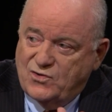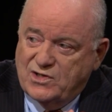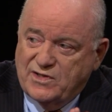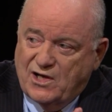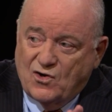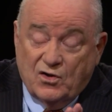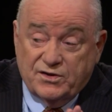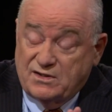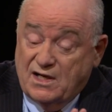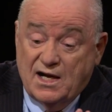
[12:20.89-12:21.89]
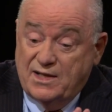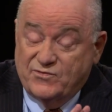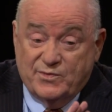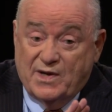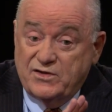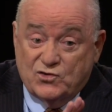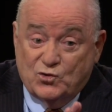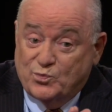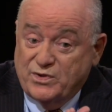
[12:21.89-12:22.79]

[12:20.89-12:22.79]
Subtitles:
you hear that all the time from high school